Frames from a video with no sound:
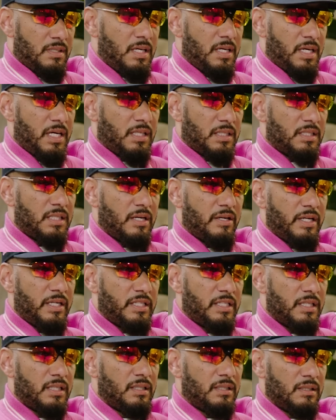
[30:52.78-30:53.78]
Yeah, they can sell their
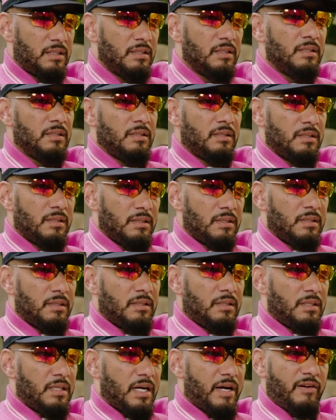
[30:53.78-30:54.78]
shares. Yeah.
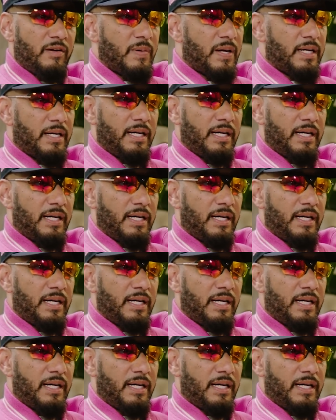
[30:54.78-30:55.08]
Yeah, everybody.